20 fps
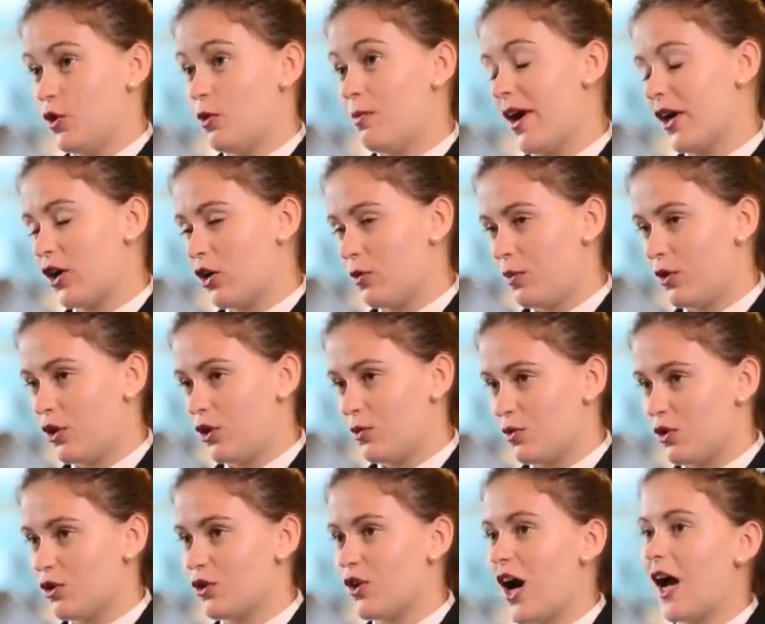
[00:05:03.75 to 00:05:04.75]
the, Marco Polo
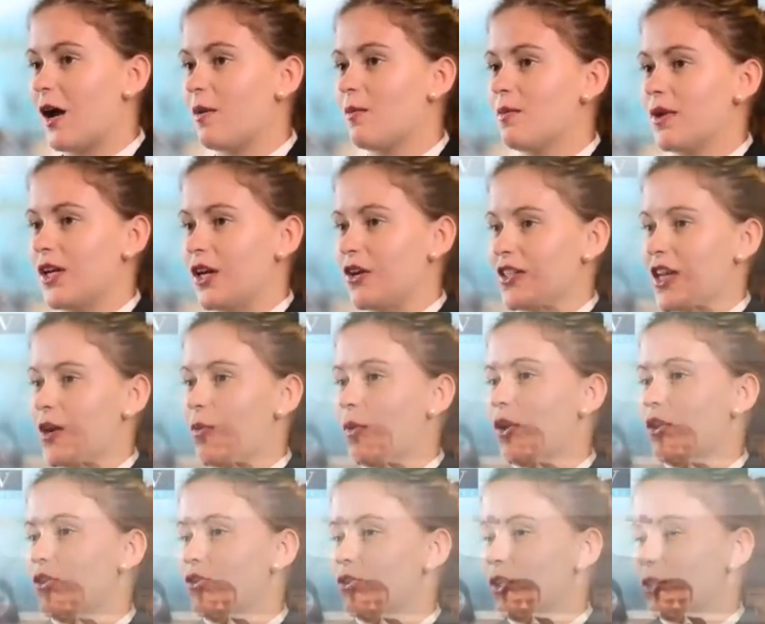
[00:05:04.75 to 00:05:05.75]
program because I wanted to